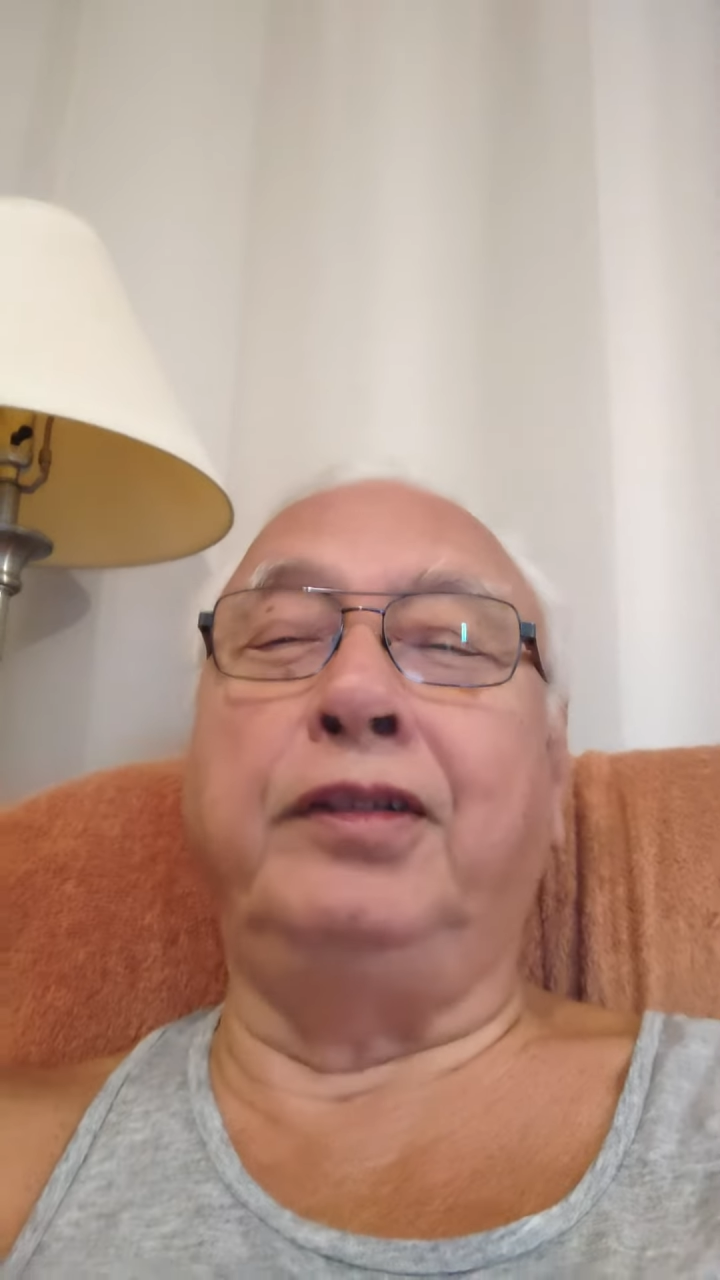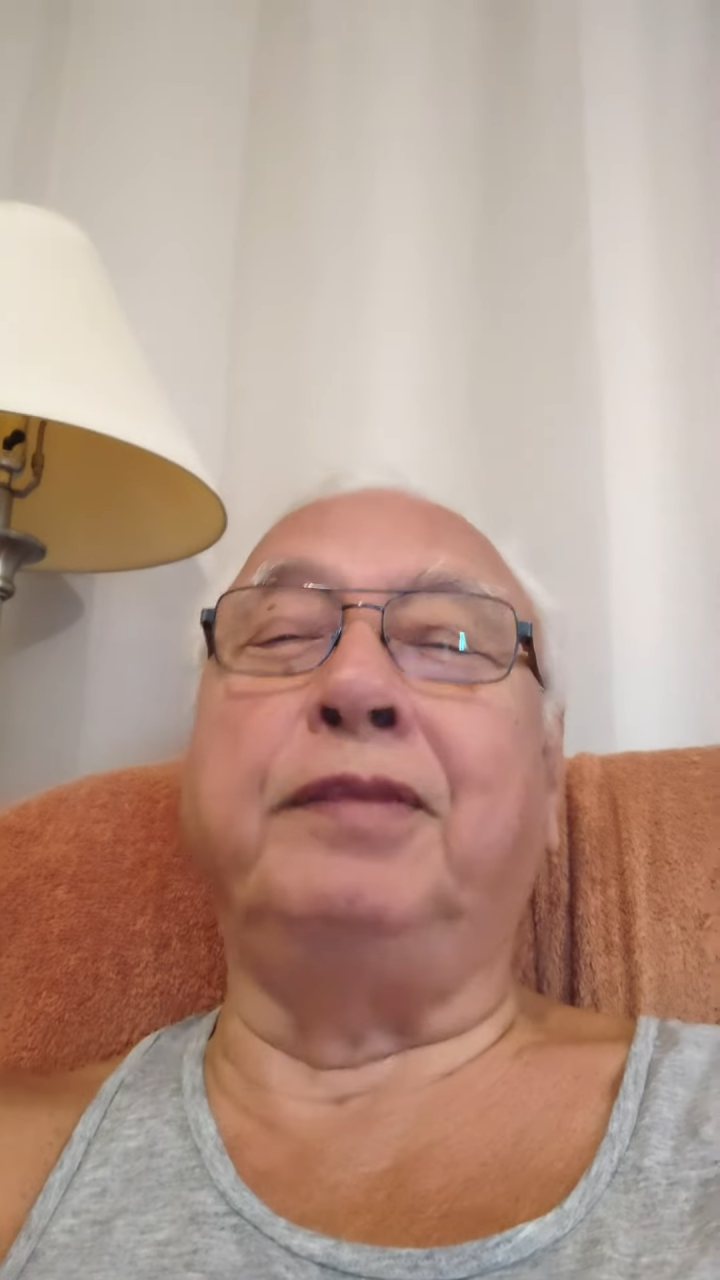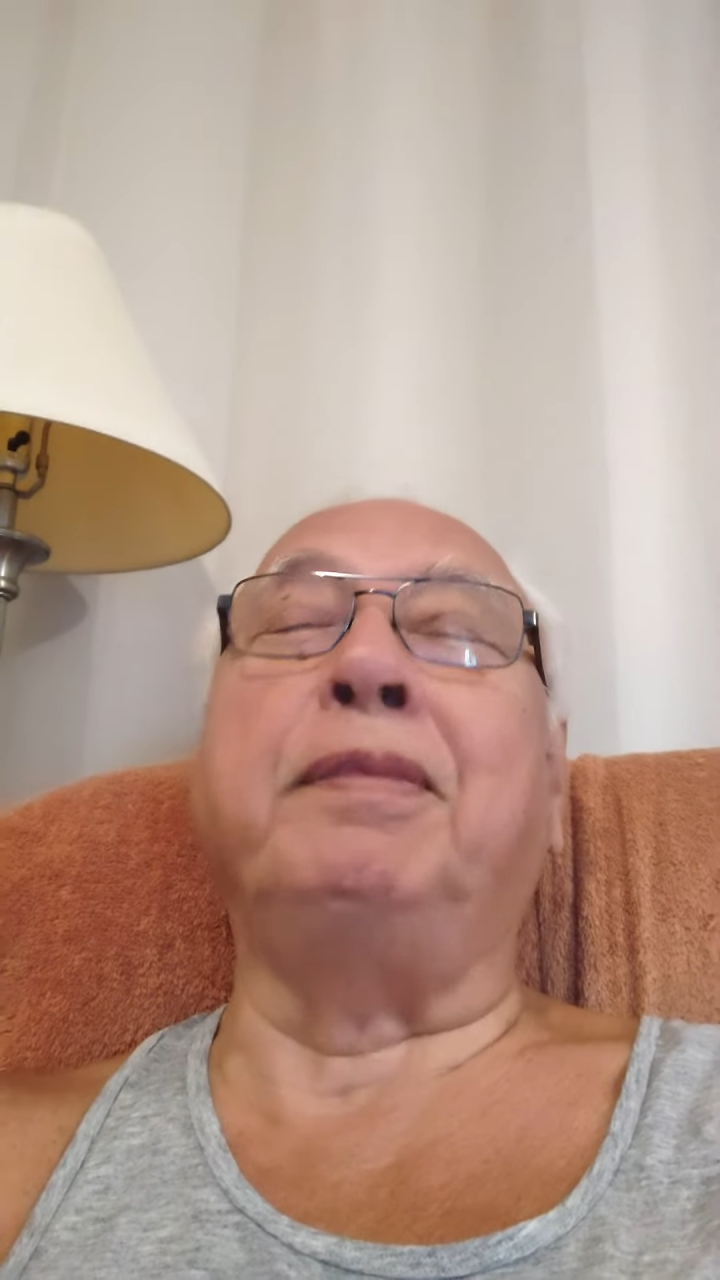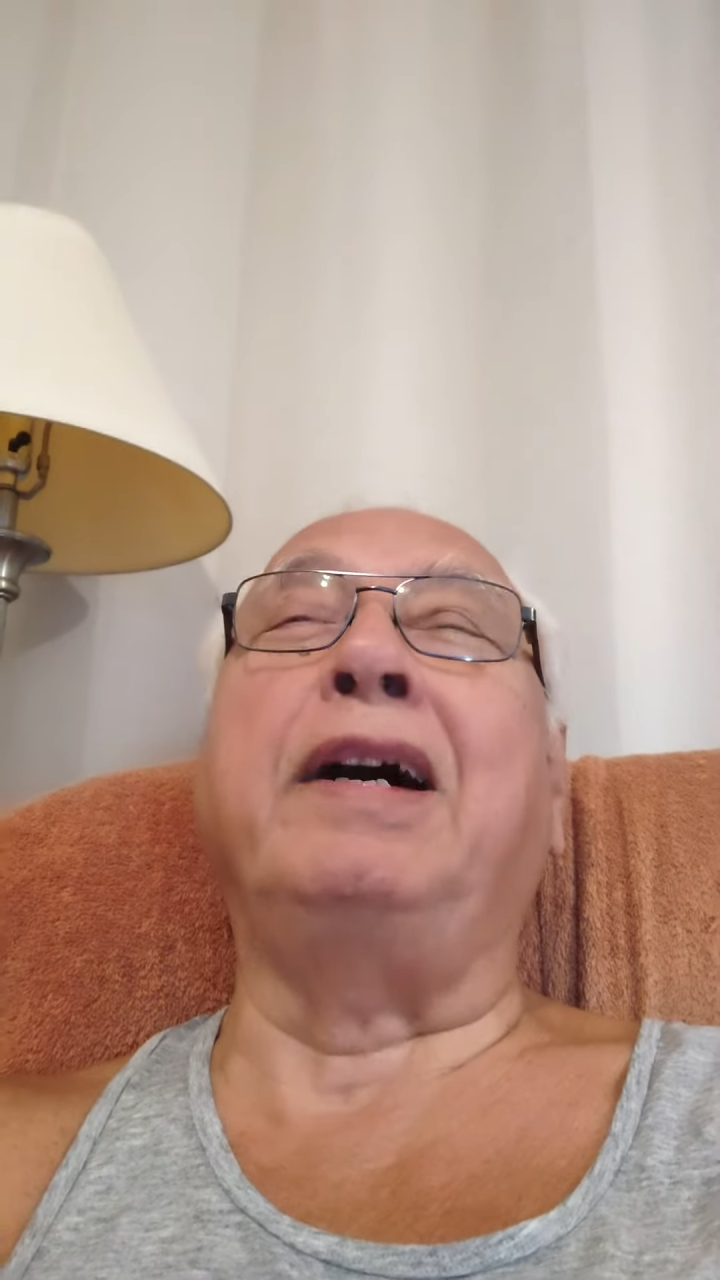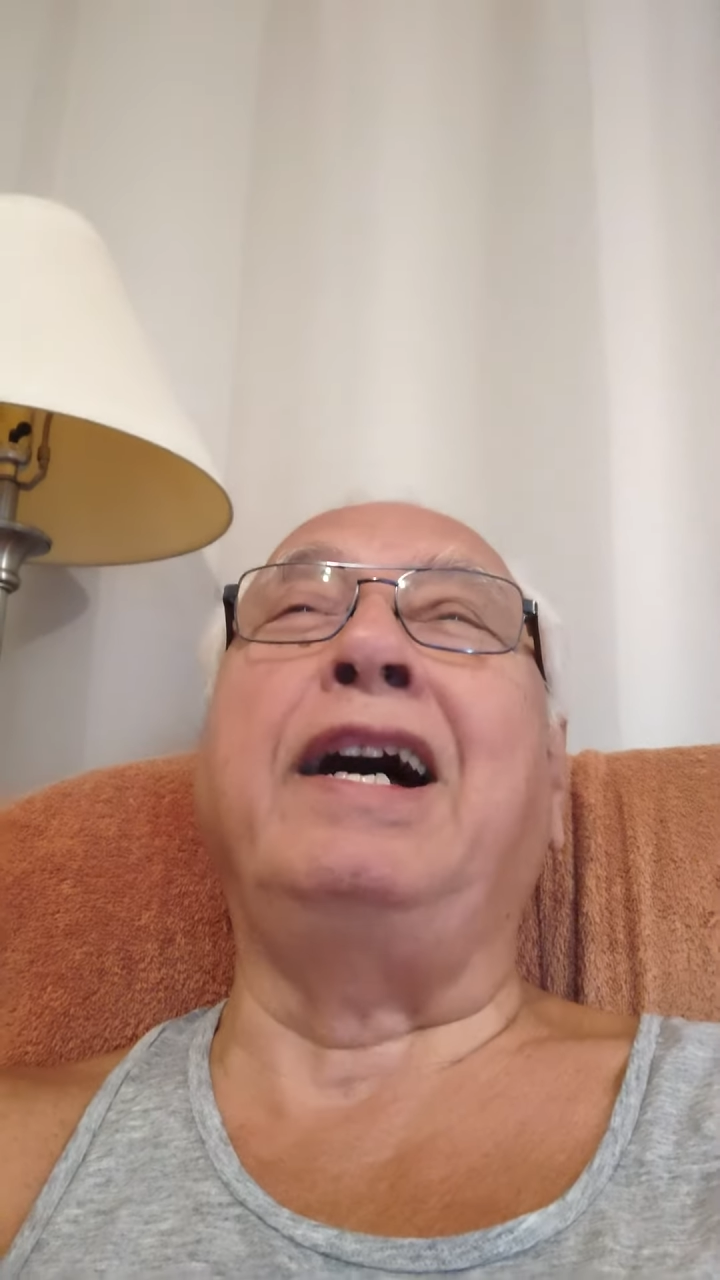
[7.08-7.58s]

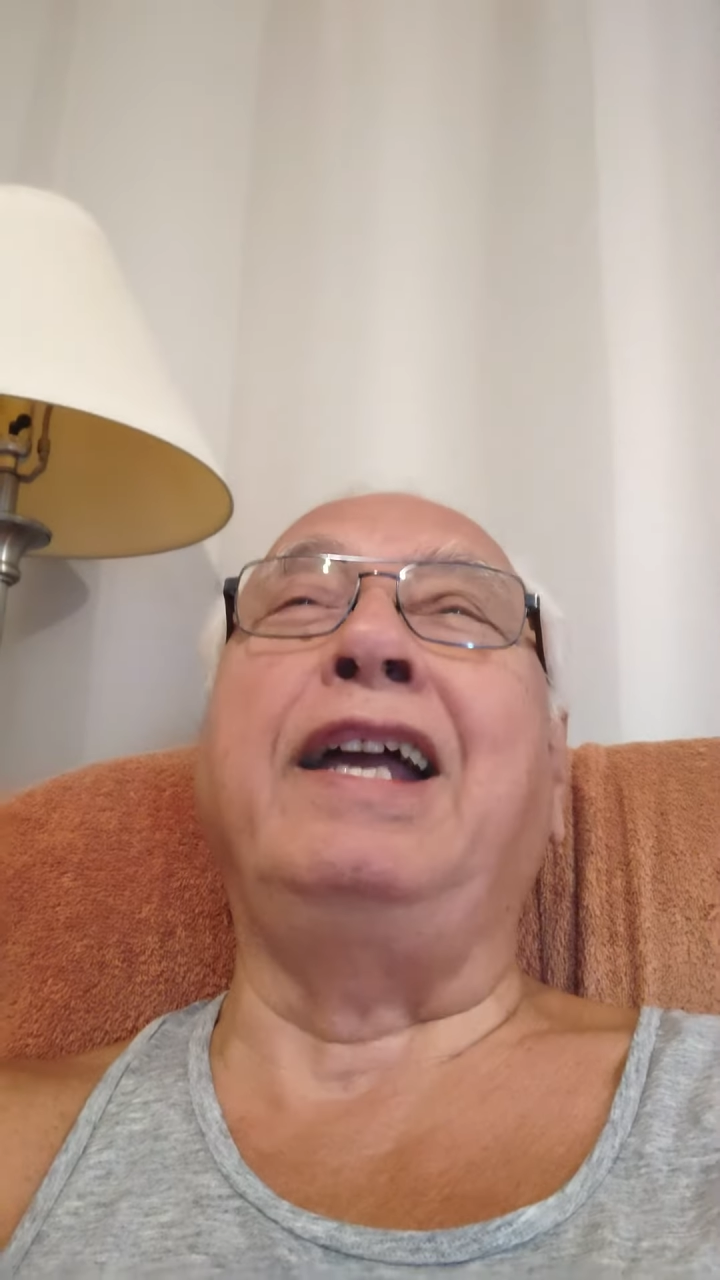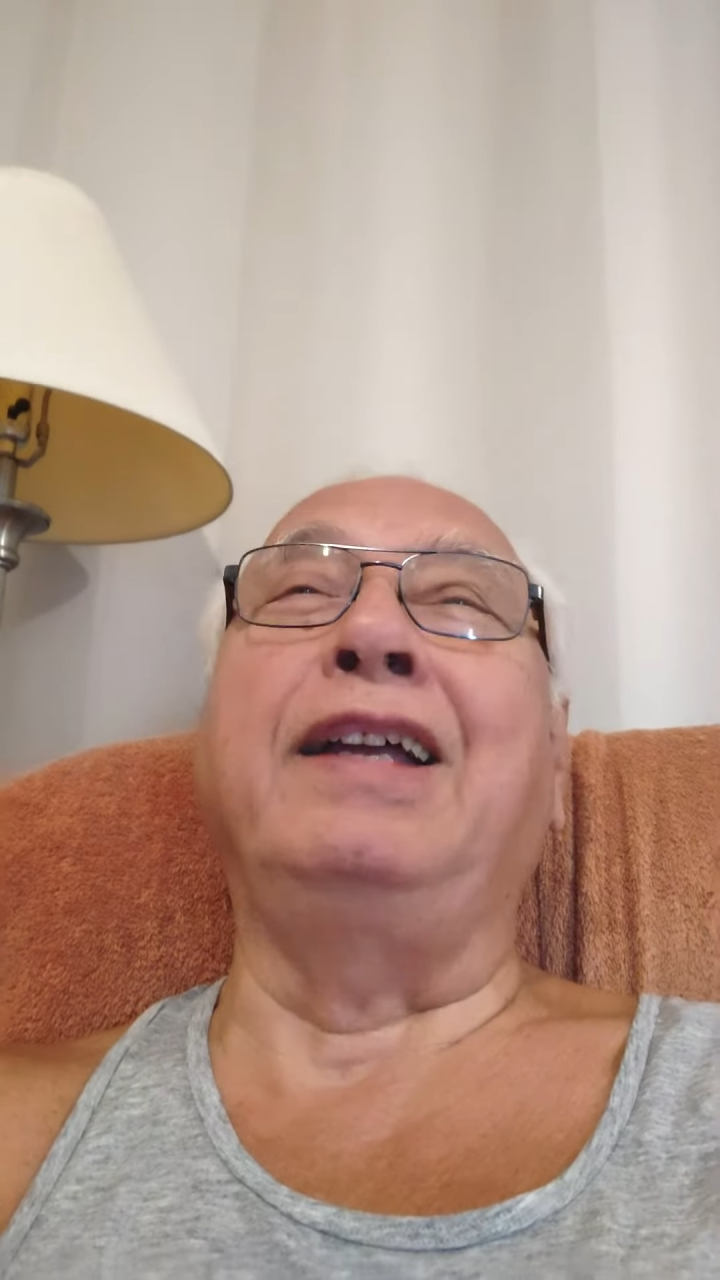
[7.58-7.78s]
is my